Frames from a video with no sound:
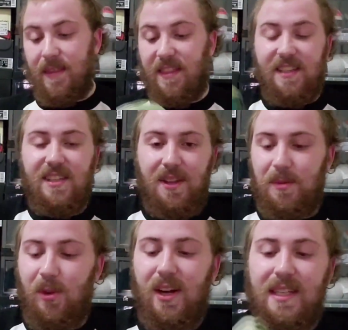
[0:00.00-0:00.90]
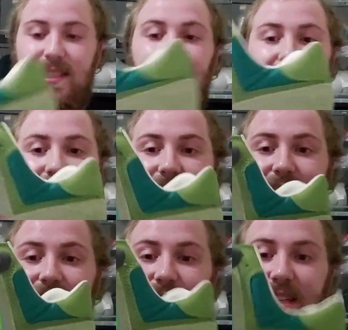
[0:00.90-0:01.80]
There's nothing more I can say. It's
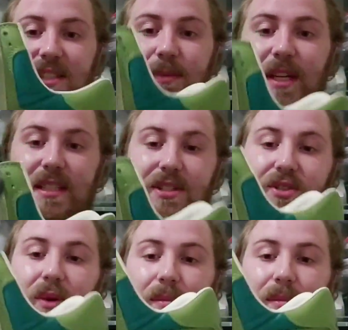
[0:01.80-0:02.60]
such an amazing shoe.